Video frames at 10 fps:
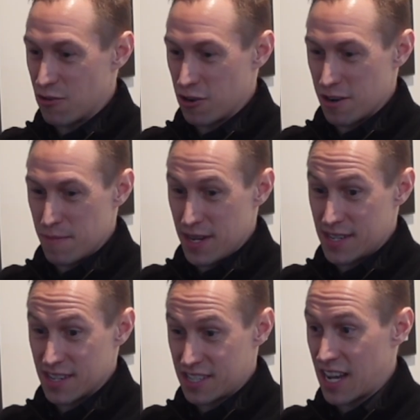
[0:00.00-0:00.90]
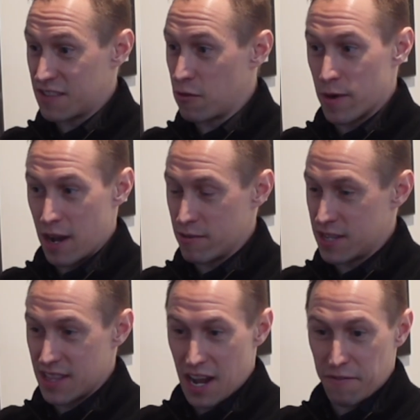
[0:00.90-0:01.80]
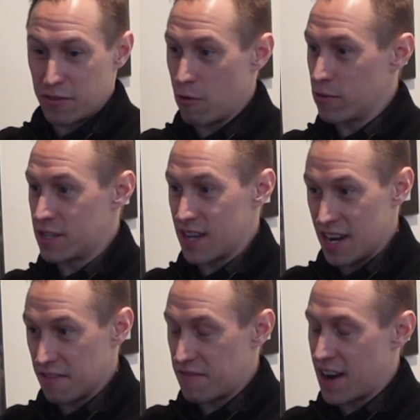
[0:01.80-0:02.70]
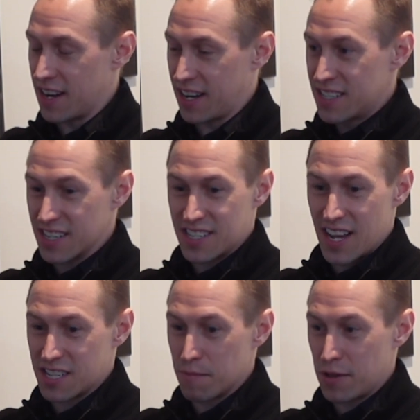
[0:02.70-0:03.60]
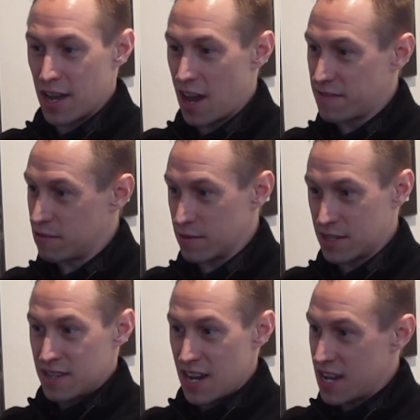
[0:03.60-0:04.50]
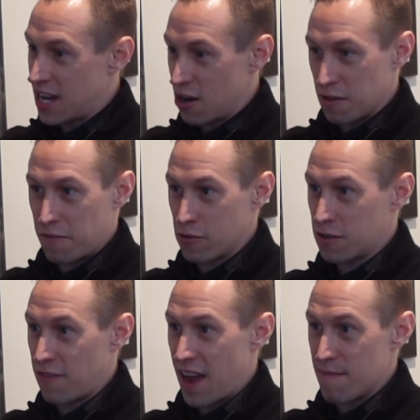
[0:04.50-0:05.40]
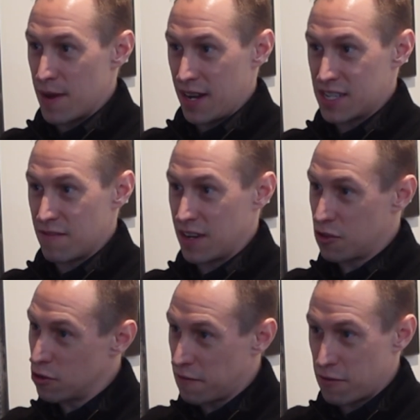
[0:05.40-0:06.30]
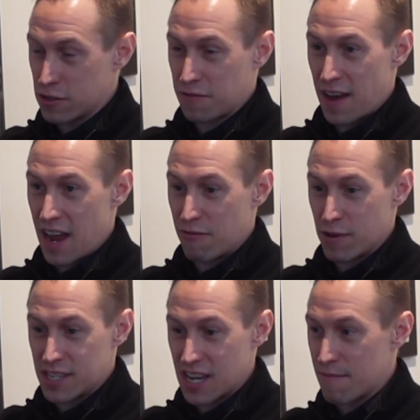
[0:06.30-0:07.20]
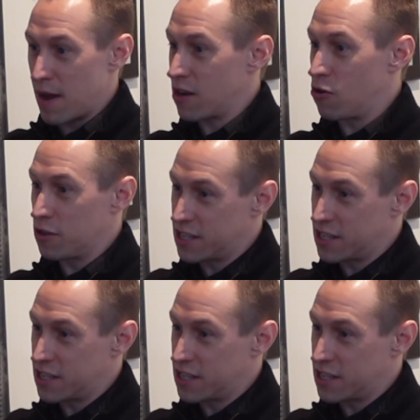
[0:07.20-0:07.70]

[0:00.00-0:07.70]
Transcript: order to be successful when I was in that flowed state of finding success in playoffs. It was take care of the first 5 minutes. If I get through the first 5, reset my goal to